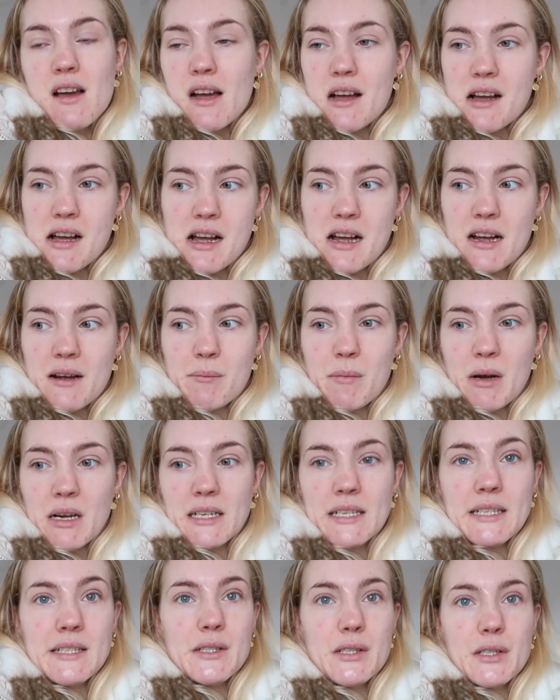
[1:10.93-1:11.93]
I
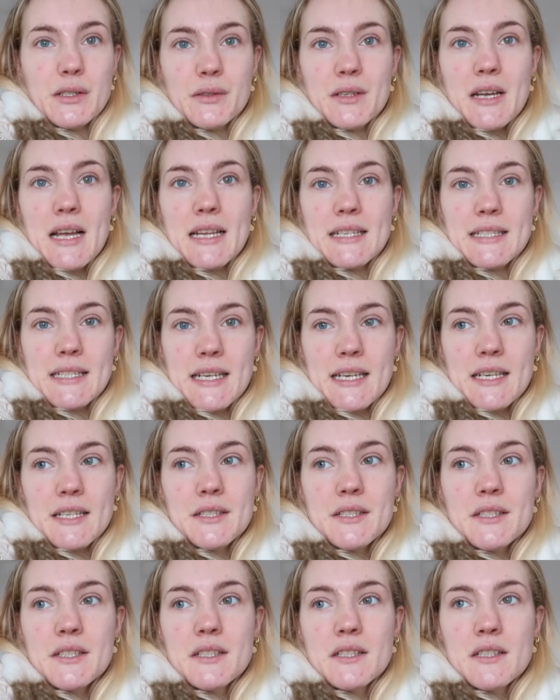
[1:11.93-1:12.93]
need to
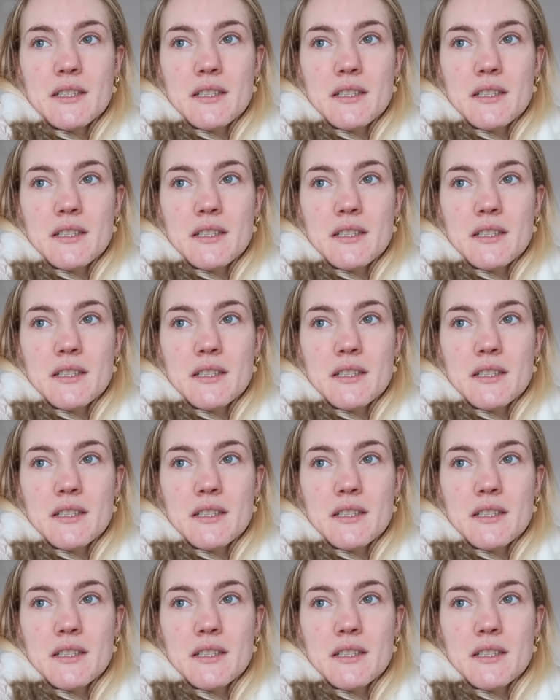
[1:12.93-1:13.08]
edit